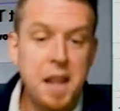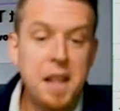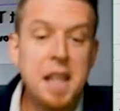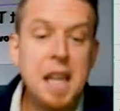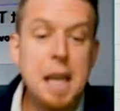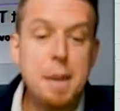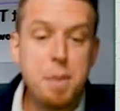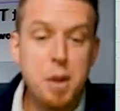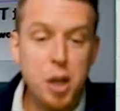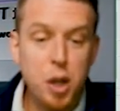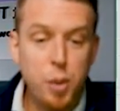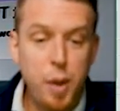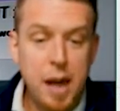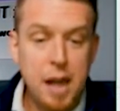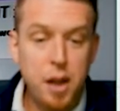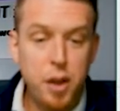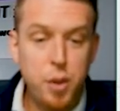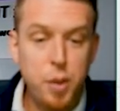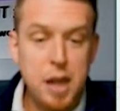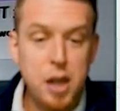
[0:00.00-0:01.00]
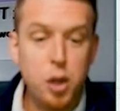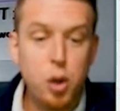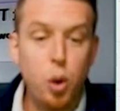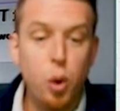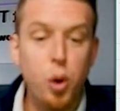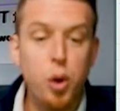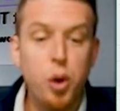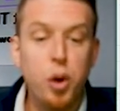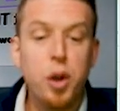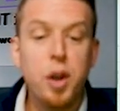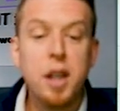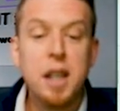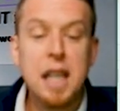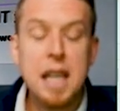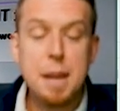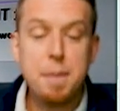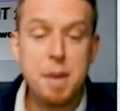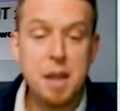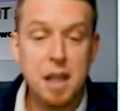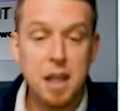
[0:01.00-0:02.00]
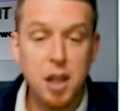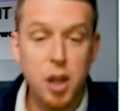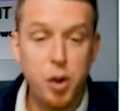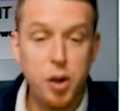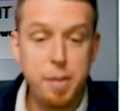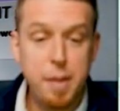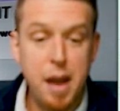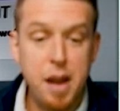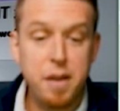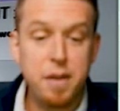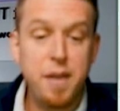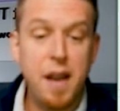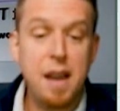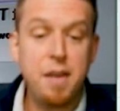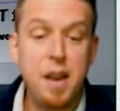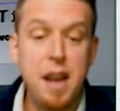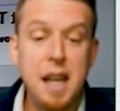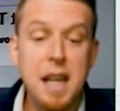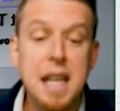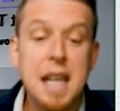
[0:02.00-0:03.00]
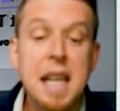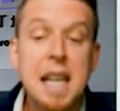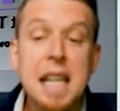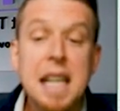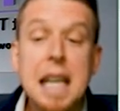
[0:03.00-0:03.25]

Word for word: Keeping your rate at three and a quarter, keeping the loan amount at 580,